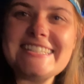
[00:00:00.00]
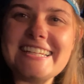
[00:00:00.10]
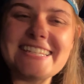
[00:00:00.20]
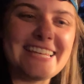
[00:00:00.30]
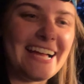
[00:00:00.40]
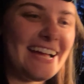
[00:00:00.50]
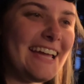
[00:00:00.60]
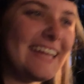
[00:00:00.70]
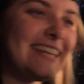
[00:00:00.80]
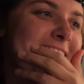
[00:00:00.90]

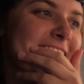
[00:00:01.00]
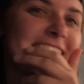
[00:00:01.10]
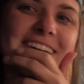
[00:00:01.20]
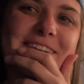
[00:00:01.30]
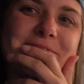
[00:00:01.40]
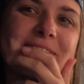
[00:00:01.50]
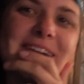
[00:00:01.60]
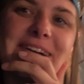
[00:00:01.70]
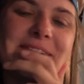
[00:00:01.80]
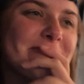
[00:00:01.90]
inside. This is going to
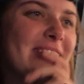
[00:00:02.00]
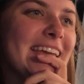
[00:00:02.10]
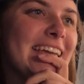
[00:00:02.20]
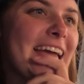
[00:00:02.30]
make